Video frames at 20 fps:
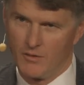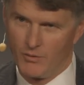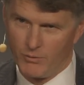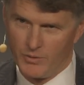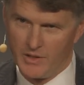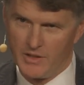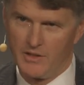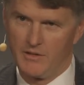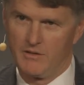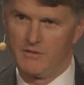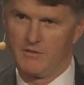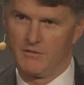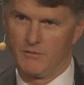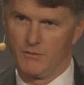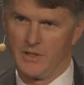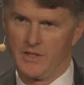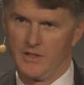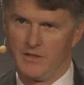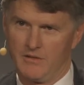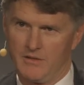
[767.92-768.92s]
we
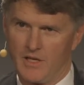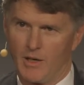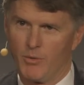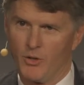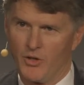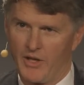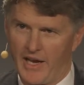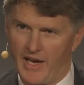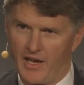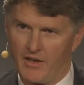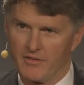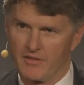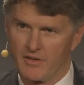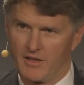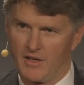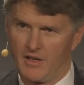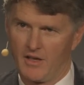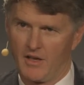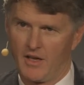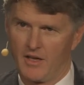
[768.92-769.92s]
we double
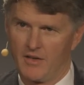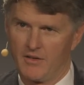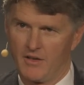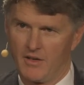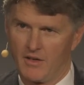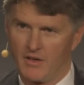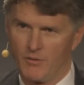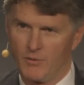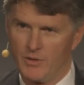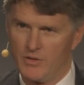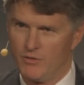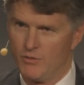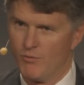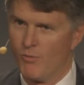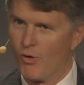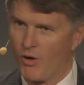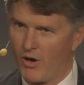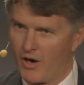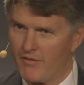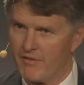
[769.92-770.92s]
down and uh, we do
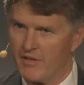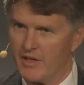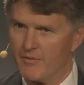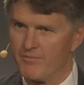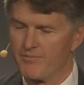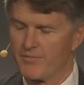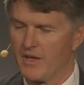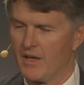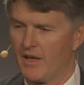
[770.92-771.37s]
more of it.